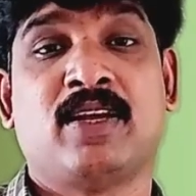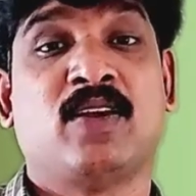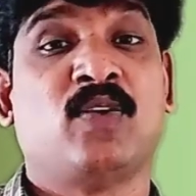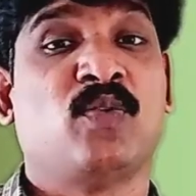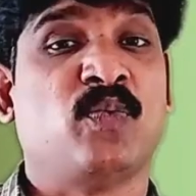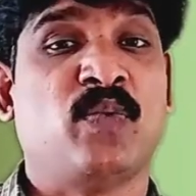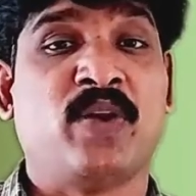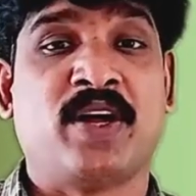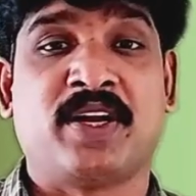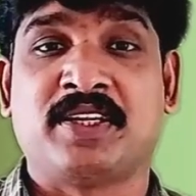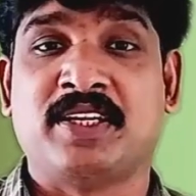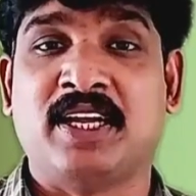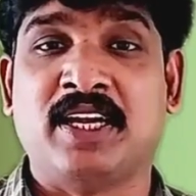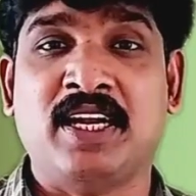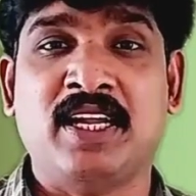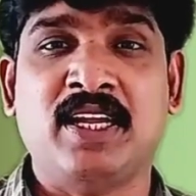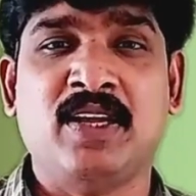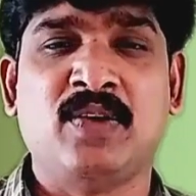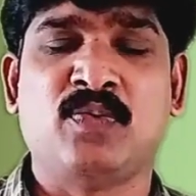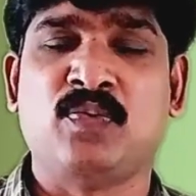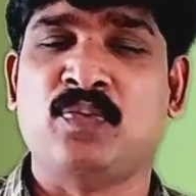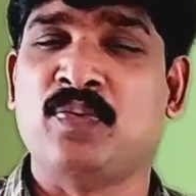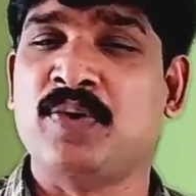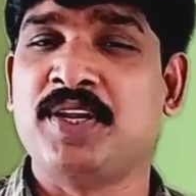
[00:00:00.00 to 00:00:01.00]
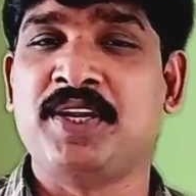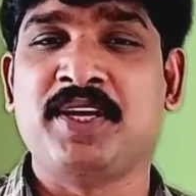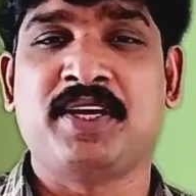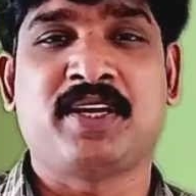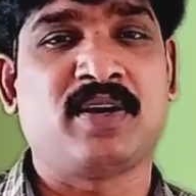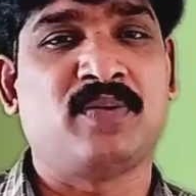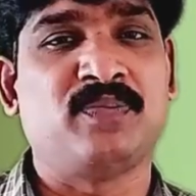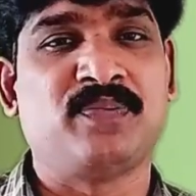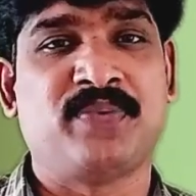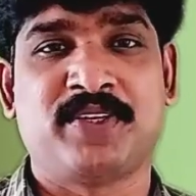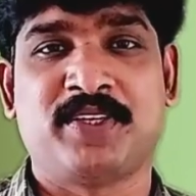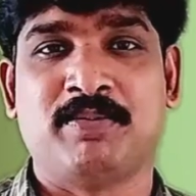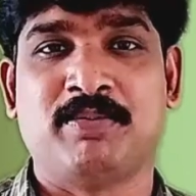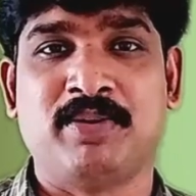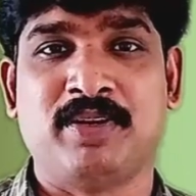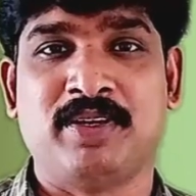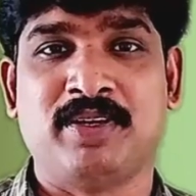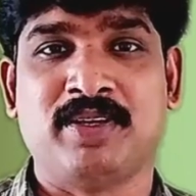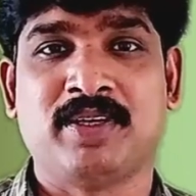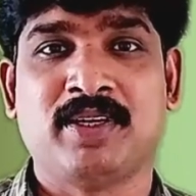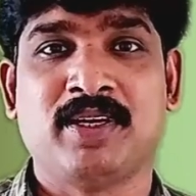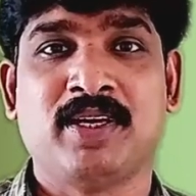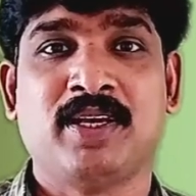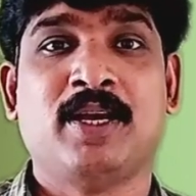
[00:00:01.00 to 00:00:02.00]
where they live very
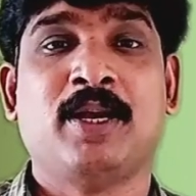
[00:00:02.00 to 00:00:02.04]
comfortably.